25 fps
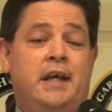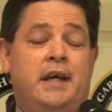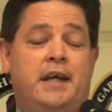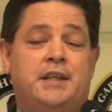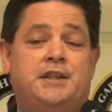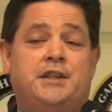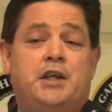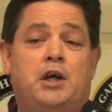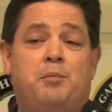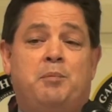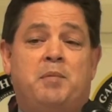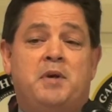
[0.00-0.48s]

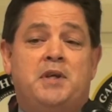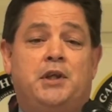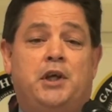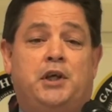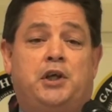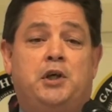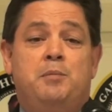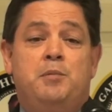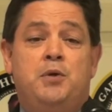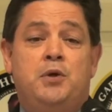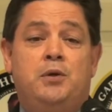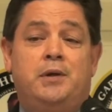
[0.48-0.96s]
It's helping the
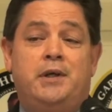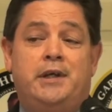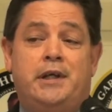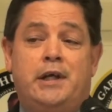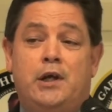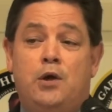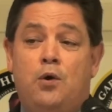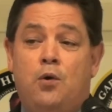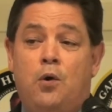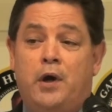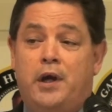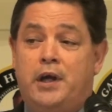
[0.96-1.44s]

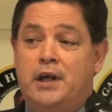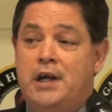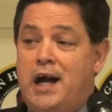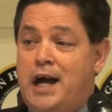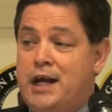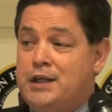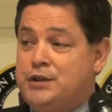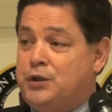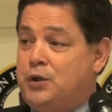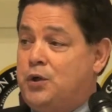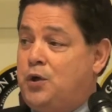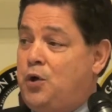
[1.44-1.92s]
community
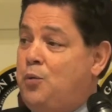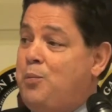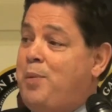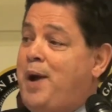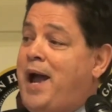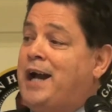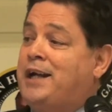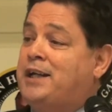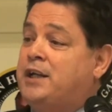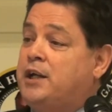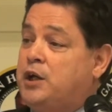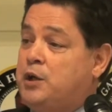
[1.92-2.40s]
organizer go
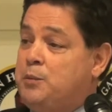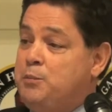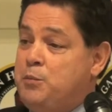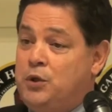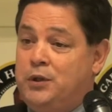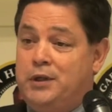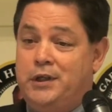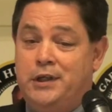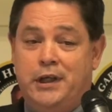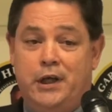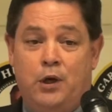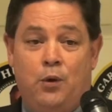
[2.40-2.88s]
back to
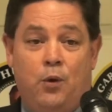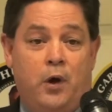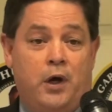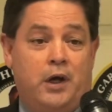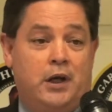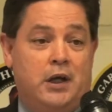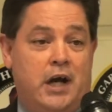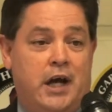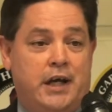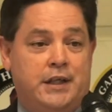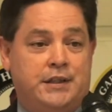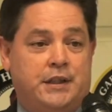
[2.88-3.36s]
community
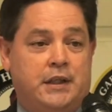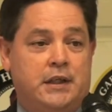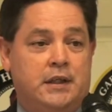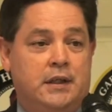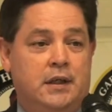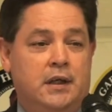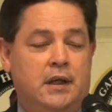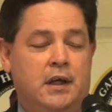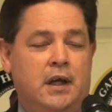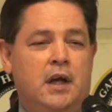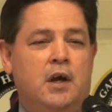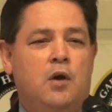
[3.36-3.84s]
organizing.
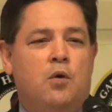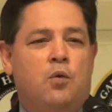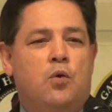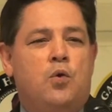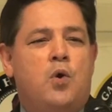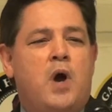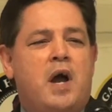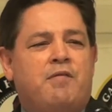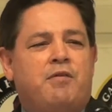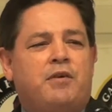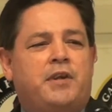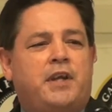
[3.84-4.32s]

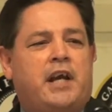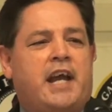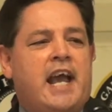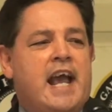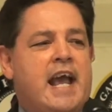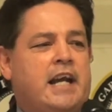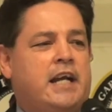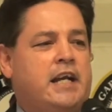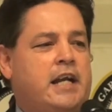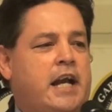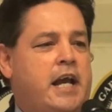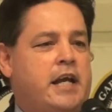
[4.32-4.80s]
Whoever the
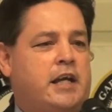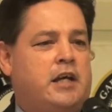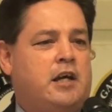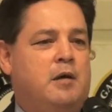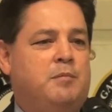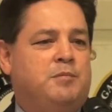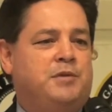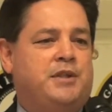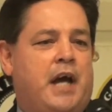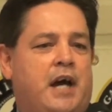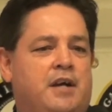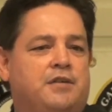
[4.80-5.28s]
candidate
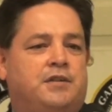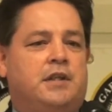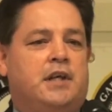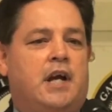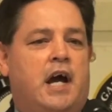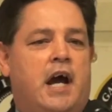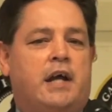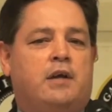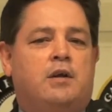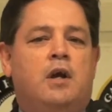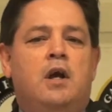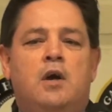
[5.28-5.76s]
comes out
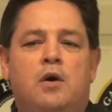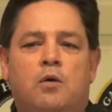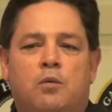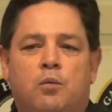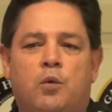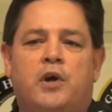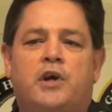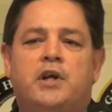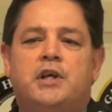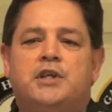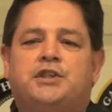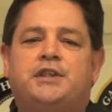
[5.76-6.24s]
tonight,
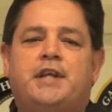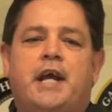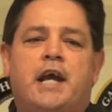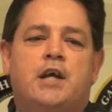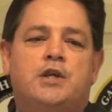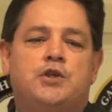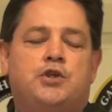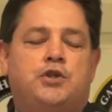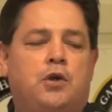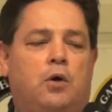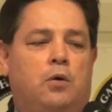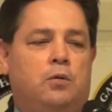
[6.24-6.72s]
we're going to
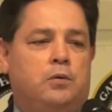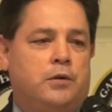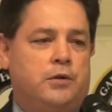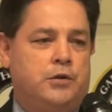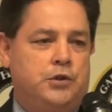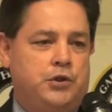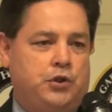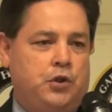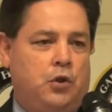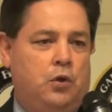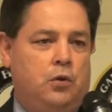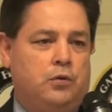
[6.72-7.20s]
stand shoulder
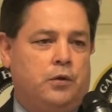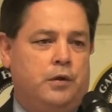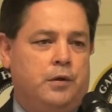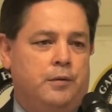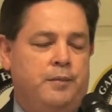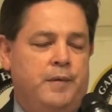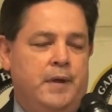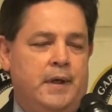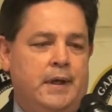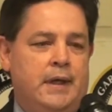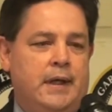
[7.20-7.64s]
to shoulder.